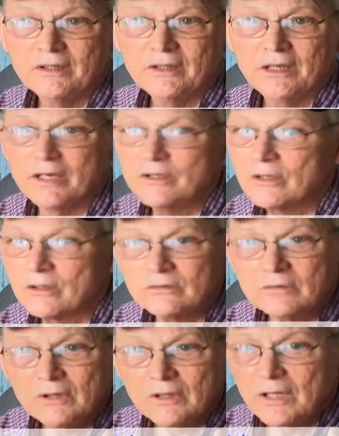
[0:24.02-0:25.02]
And you
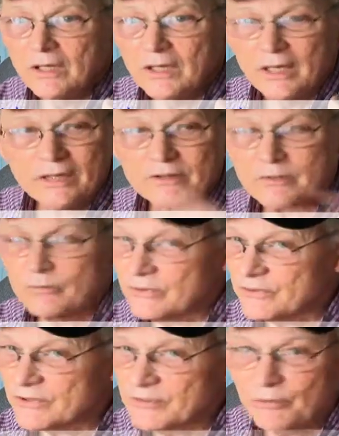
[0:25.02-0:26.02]
know, it's a real
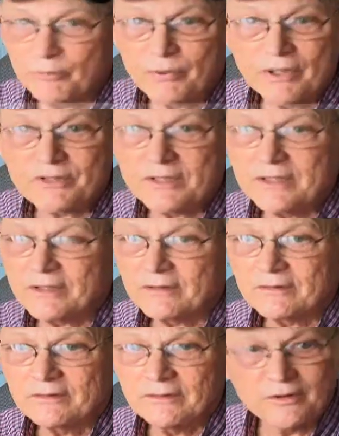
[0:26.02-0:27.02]
simple project.
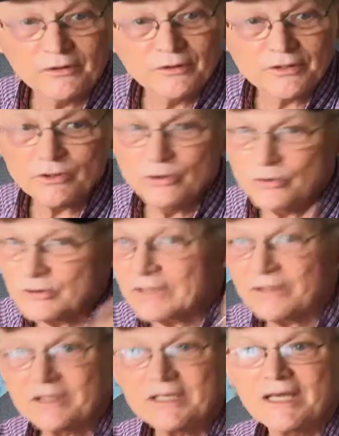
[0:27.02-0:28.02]
You know, it's who's at
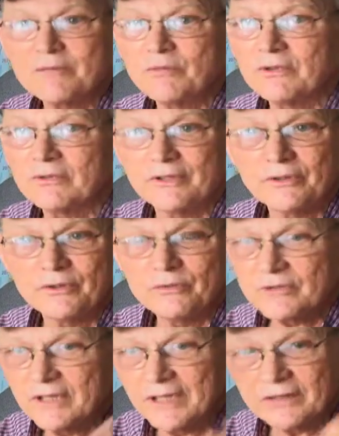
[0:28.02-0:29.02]
the table and
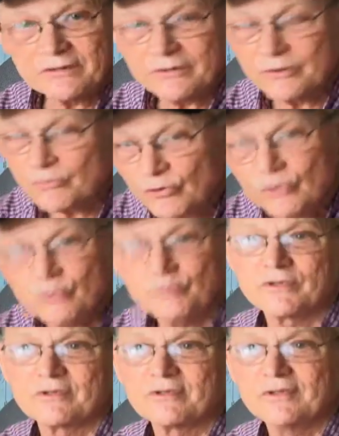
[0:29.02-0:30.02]
who's got the
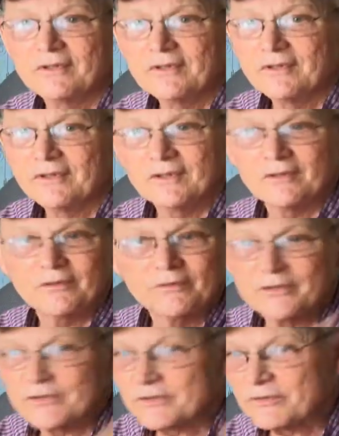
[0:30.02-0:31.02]
troops.
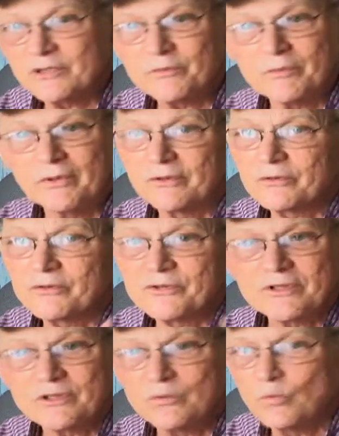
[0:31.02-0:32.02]
This political
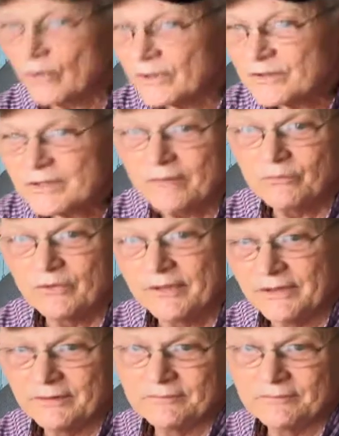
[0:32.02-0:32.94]
system works that way.